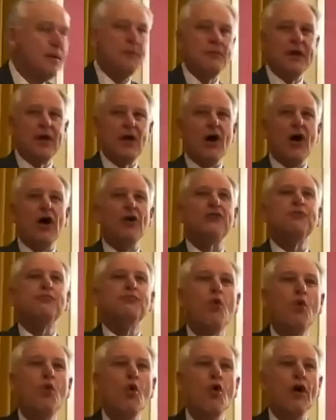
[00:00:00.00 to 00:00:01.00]
because
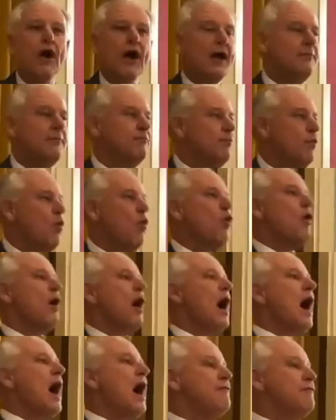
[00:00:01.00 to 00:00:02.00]
more and
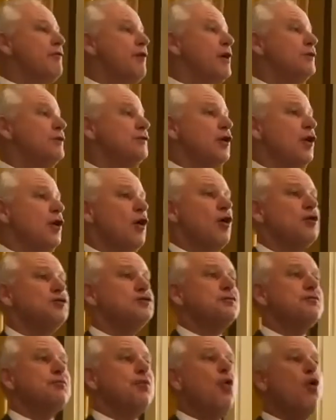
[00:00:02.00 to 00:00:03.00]
more of us are
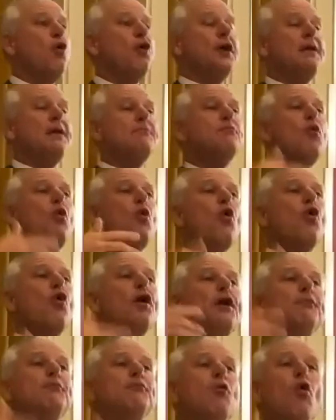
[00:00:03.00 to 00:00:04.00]
supporting more
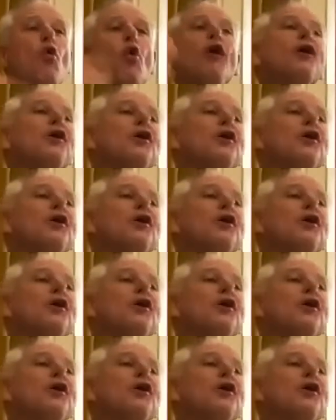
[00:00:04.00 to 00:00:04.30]
and more